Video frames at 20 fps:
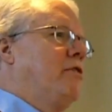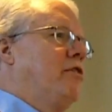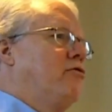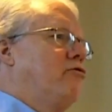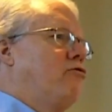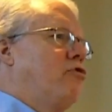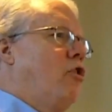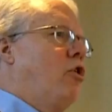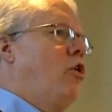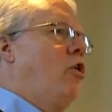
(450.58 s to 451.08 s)

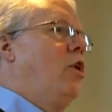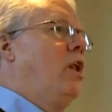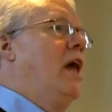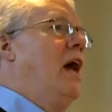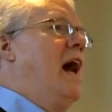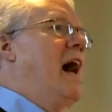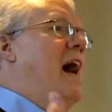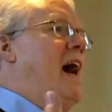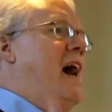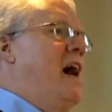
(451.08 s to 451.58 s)
control,
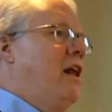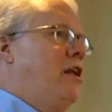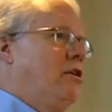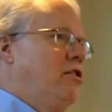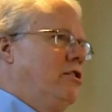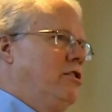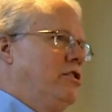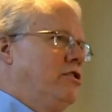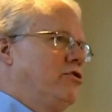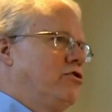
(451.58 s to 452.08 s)
I'll
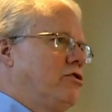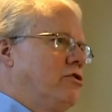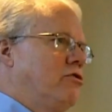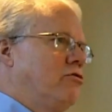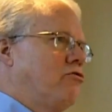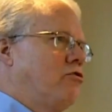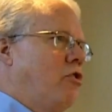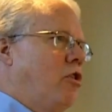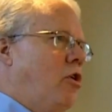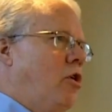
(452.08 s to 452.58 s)
lose
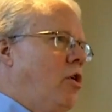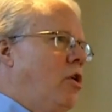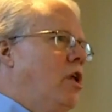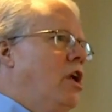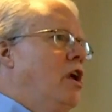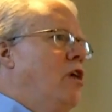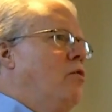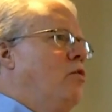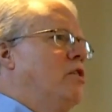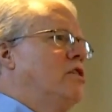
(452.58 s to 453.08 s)
control,
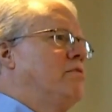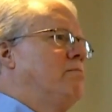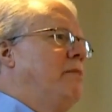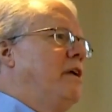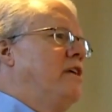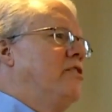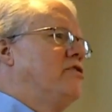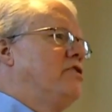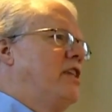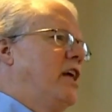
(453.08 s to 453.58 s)
which
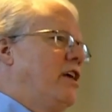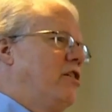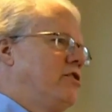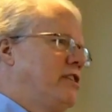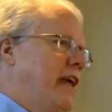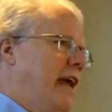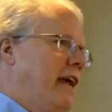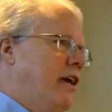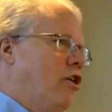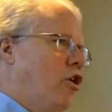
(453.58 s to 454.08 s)
means they'll
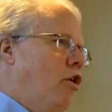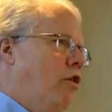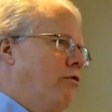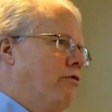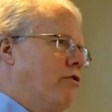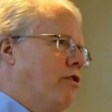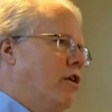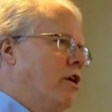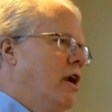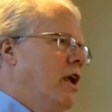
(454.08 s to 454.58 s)
take
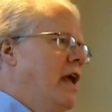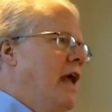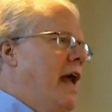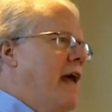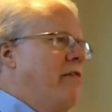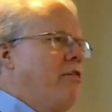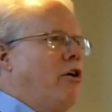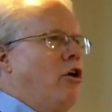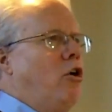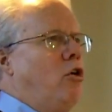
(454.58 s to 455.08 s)
over
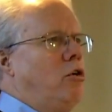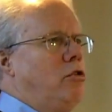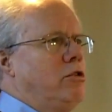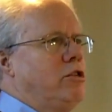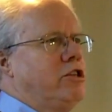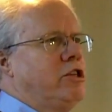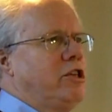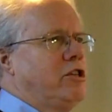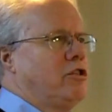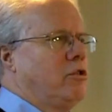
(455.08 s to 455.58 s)
and the whole
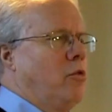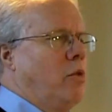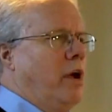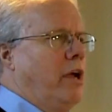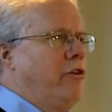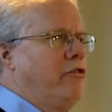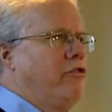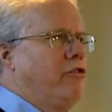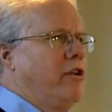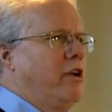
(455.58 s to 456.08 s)

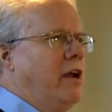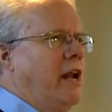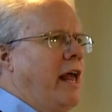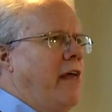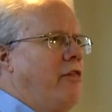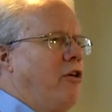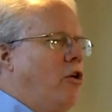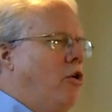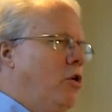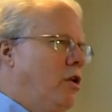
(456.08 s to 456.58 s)
situation
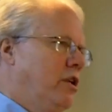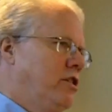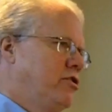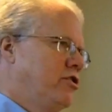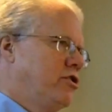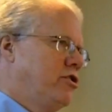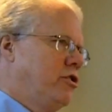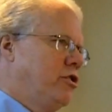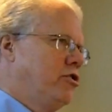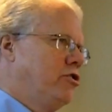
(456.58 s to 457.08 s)
and the whole
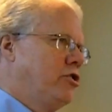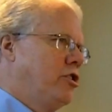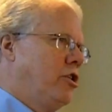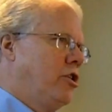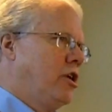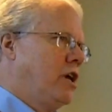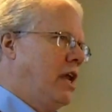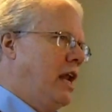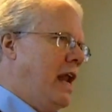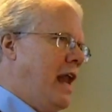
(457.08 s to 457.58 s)
institution
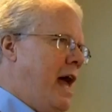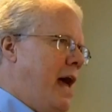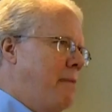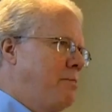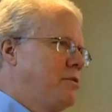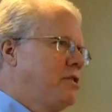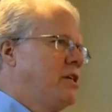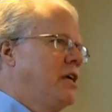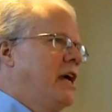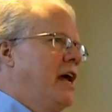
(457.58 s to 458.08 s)
will
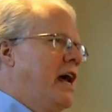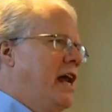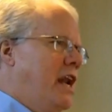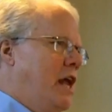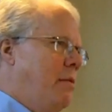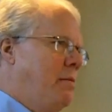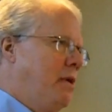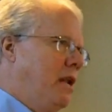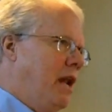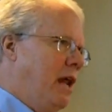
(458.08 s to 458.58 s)
collapse and
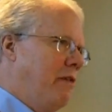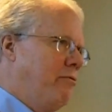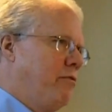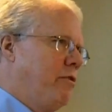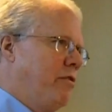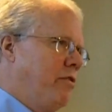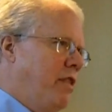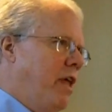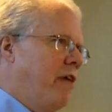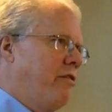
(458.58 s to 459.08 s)
I'll be left
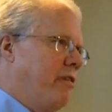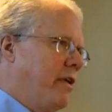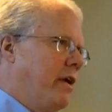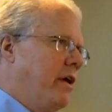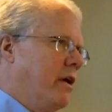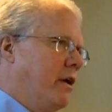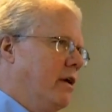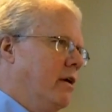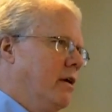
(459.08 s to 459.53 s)
with nothing.